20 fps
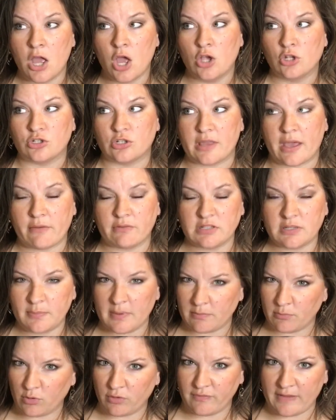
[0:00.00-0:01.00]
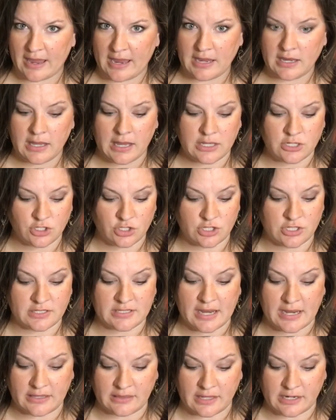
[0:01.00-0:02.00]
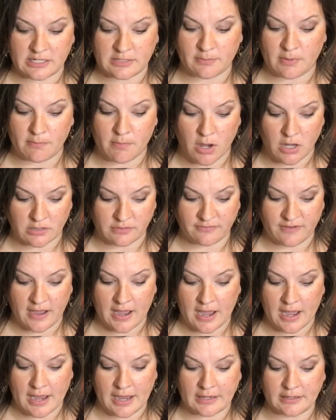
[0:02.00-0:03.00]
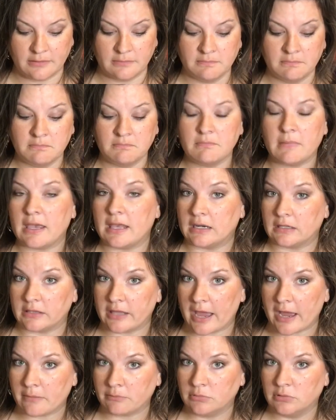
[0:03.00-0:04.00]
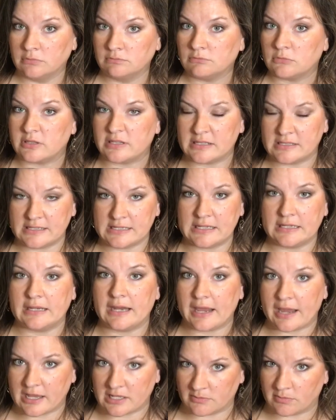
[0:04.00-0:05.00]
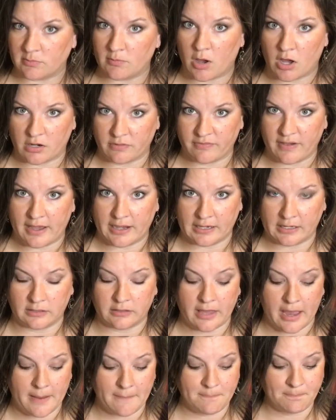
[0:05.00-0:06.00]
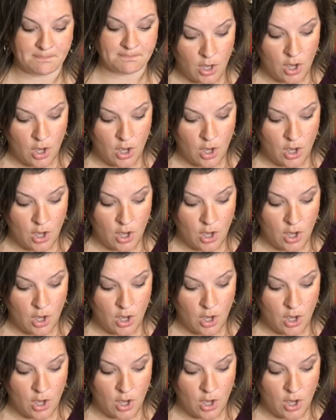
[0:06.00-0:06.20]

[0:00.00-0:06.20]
So that one's a bit more vague. It's just saying that it's been modified in a lab. The DNA has been modified in a lab.